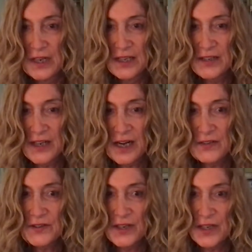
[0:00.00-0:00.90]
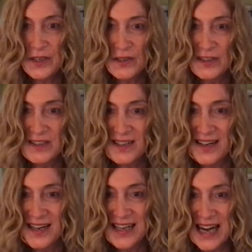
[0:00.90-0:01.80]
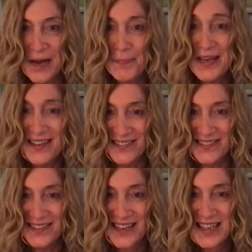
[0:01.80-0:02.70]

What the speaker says: the consonant r appears.